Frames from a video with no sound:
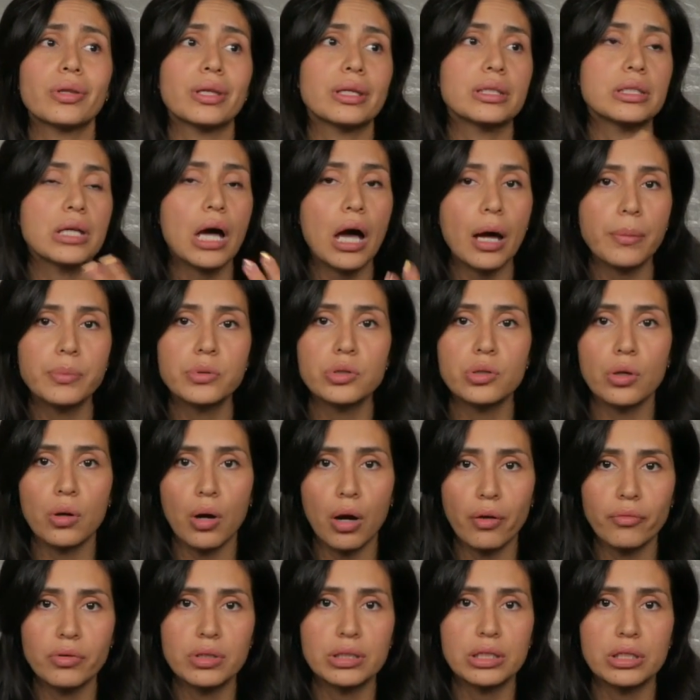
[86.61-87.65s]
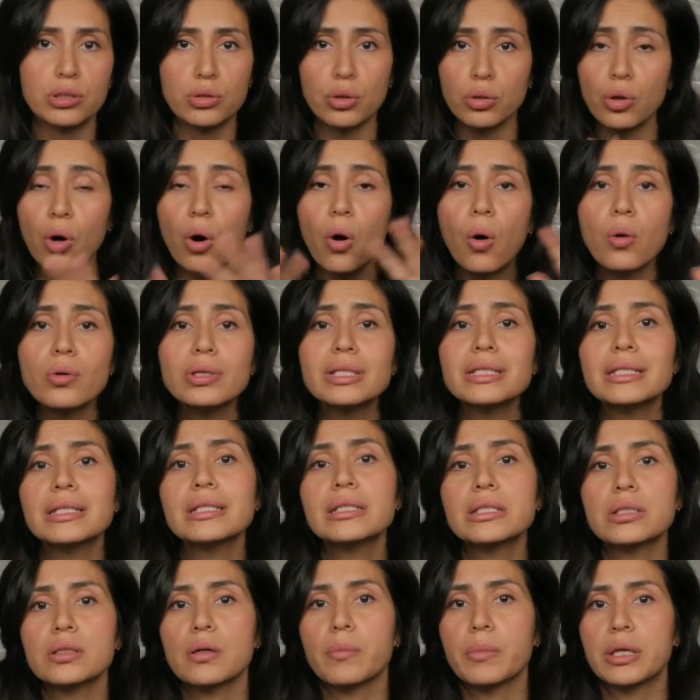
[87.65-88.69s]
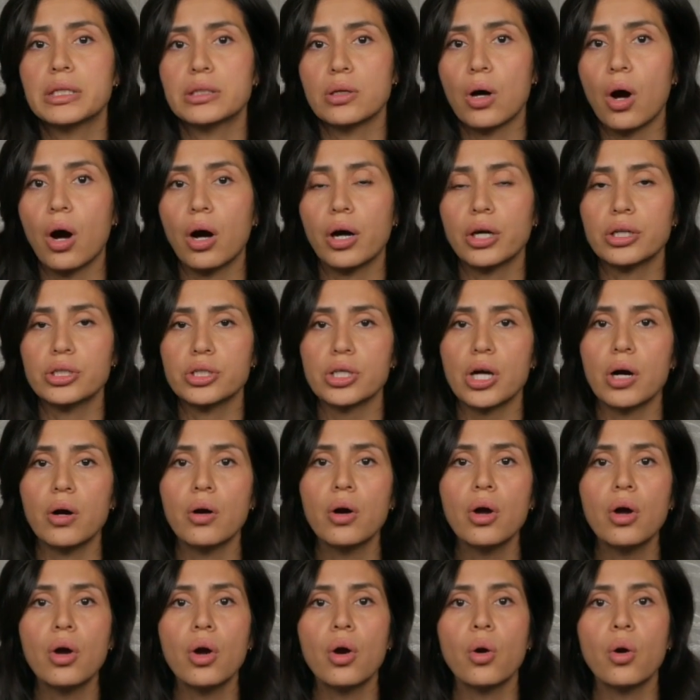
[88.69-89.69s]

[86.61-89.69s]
the top gel obviously, so the whole system is a hard gel.